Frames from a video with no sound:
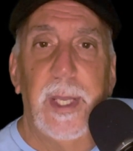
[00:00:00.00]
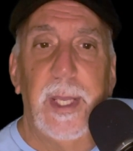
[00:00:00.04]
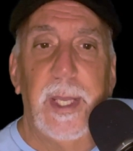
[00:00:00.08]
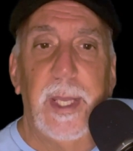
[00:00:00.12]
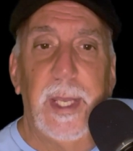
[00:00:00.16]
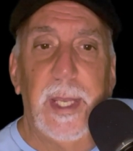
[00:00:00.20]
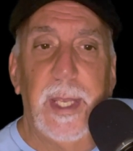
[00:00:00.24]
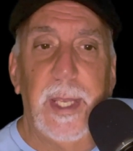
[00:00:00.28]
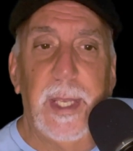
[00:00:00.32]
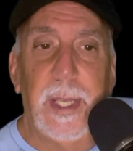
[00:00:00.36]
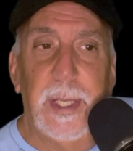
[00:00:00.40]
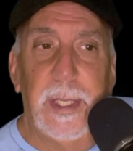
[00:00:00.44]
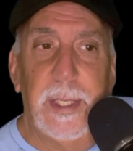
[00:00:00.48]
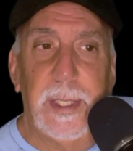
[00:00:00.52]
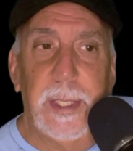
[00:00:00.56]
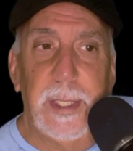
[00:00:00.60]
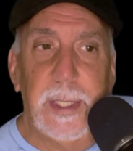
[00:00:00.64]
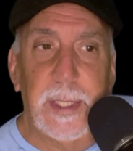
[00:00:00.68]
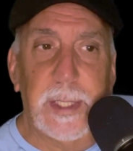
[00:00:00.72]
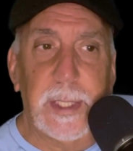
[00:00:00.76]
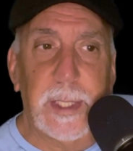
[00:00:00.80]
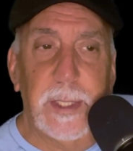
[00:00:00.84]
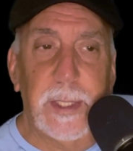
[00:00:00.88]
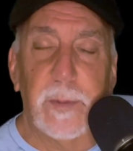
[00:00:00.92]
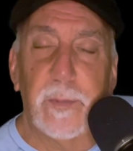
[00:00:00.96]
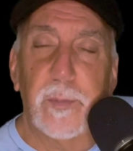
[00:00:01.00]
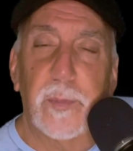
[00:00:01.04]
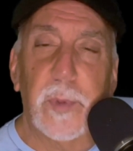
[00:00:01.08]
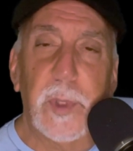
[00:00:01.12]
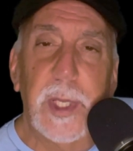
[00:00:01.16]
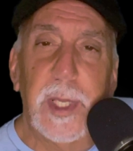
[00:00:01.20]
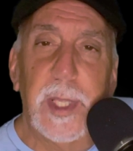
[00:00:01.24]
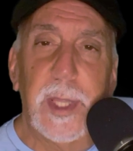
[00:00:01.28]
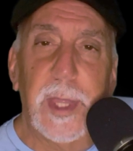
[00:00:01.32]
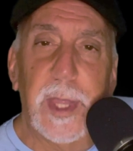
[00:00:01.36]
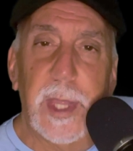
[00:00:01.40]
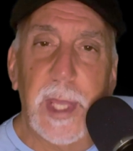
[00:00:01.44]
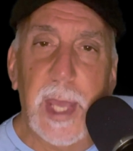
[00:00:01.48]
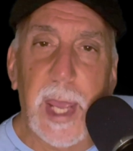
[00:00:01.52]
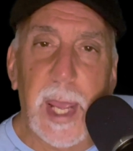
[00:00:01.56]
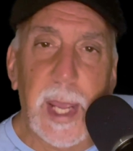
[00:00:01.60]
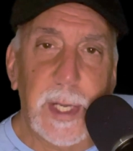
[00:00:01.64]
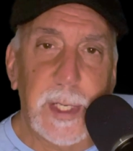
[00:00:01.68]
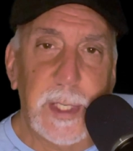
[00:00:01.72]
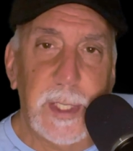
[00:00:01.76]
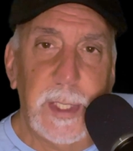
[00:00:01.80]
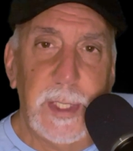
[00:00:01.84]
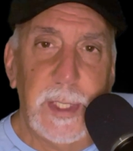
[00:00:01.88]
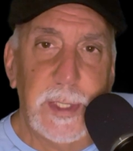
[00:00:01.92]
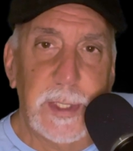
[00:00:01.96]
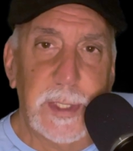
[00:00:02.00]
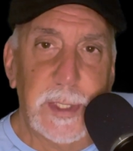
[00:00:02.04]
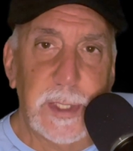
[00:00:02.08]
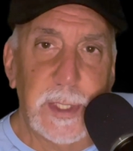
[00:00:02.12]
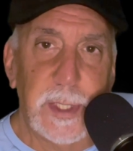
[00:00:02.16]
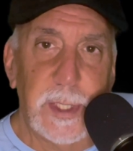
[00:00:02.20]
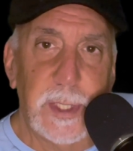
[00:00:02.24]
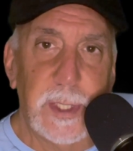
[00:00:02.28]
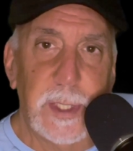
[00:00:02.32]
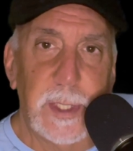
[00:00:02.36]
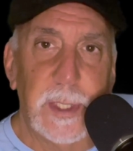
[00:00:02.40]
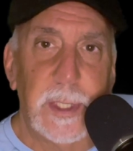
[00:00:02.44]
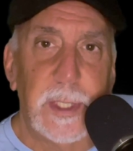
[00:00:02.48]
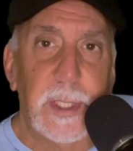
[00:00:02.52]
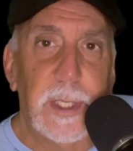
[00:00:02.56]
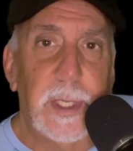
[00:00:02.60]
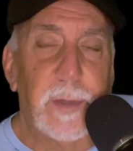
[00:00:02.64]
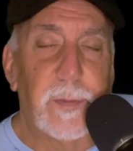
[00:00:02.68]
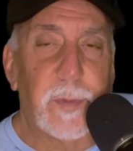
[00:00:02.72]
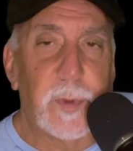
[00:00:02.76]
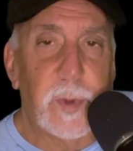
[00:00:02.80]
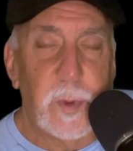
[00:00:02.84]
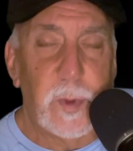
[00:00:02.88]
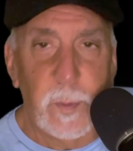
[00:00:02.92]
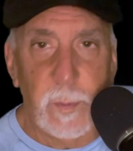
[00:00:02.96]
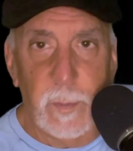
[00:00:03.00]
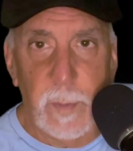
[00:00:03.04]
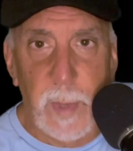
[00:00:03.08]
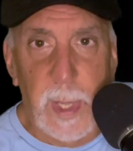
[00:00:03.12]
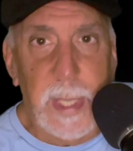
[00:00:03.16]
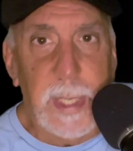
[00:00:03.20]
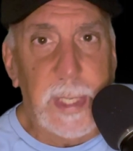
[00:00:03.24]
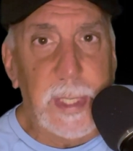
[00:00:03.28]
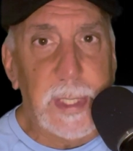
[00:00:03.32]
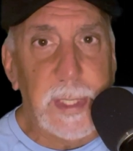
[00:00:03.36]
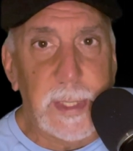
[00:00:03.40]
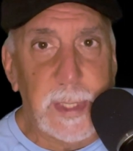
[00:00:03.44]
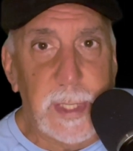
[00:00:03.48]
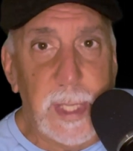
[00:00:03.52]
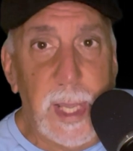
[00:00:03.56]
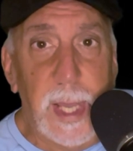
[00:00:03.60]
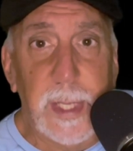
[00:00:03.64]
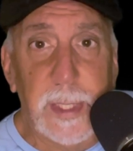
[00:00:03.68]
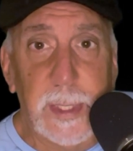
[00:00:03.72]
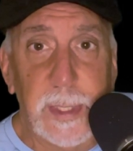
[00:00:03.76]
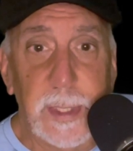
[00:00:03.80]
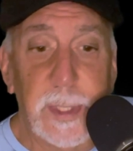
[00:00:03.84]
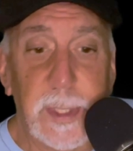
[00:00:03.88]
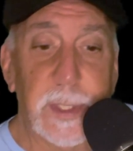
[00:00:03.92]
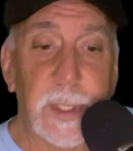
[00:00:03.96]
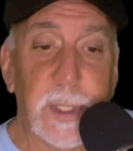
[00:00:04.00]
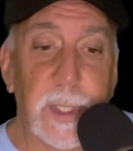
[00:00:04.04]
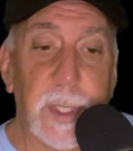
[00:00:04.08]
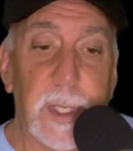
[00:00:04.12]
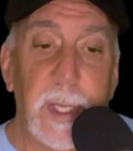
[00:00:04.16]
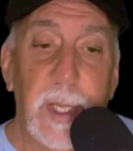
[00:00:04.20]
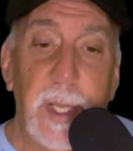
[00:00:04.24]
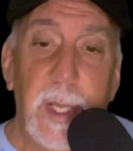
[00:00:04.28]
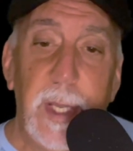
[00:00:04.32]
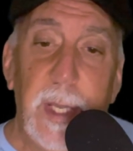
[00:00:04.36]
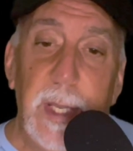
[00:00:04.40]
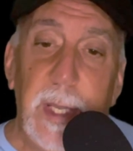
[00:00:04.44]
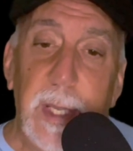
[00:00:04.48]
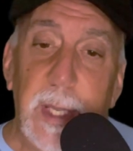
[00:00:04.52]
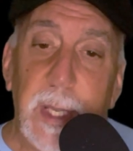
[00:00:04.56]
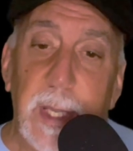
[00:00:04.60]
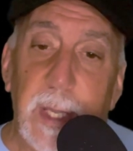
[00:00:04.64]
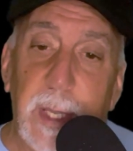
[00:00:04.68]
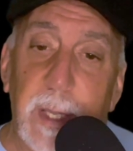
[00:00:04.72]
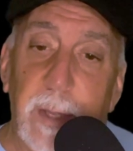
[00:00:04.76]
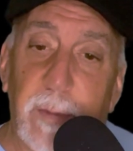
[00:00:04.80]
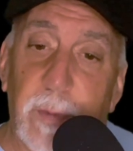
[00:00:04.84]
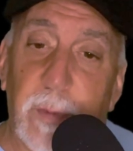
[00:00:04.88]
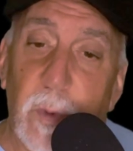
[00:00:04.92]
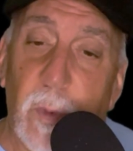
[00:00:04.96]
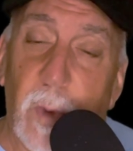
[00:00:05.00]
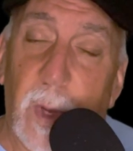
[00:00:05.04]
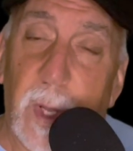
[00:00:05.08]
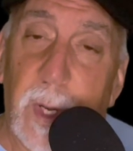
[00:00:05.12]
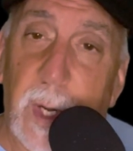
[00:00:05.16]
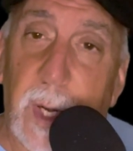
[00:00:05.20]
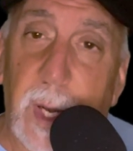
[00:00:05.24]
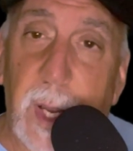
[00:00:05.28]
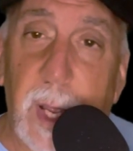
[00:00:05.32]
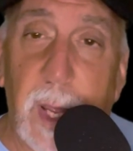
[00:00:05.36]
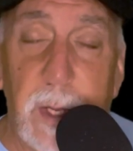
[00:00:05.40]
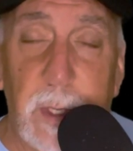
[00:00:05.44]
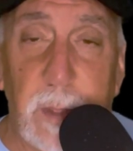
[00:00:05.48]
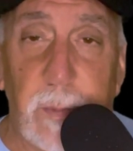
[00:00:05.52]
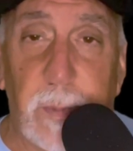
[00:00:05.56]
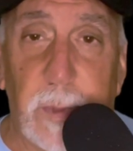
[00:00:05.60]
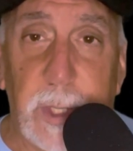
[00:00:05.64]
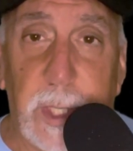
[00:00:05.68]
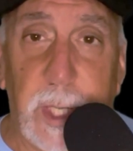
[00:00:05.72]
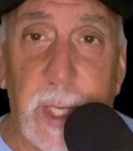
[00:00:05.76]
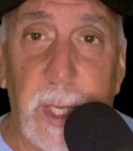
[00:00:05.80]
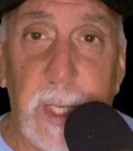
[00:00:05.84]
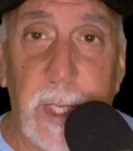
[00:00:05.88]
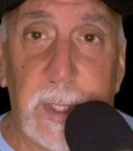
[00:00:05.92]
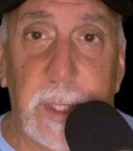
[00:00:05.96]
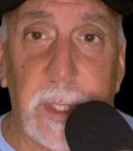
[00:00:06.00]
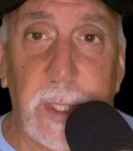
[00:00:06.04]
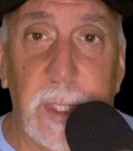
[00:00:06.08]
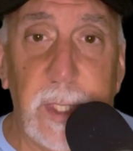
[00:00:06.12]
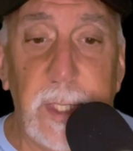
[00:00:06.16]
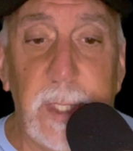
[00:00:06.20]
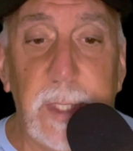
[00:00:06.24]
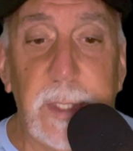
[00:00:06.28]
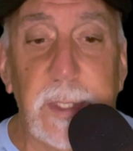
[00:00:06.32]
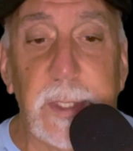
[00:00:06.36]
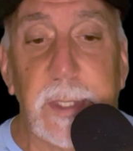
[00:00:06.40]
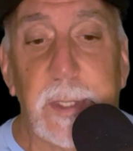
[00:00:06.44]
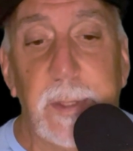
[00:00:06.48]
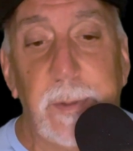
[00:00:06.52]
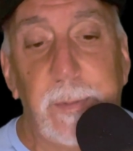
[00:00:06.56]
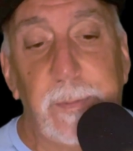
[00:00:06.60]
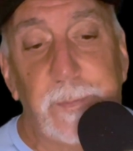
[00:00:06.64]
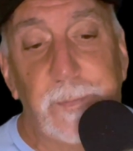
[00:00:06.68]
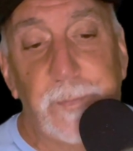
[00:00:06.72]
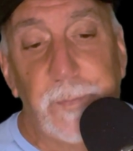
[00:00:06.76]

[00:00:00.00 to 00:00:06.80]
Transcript: And it can be that easy if you make it that easy. If you want to complicate things,